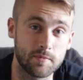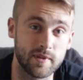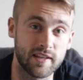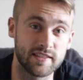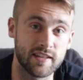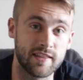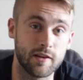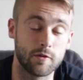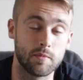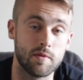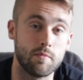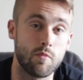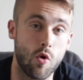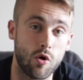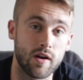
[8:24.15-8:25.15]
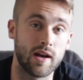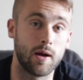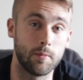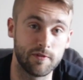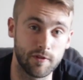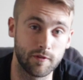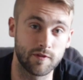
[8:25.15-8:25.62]
because I think it would be more
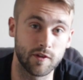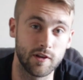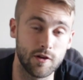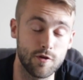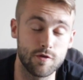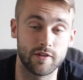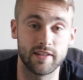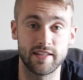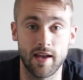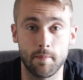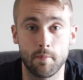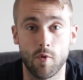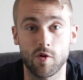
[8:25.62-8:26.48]
helpful for you to get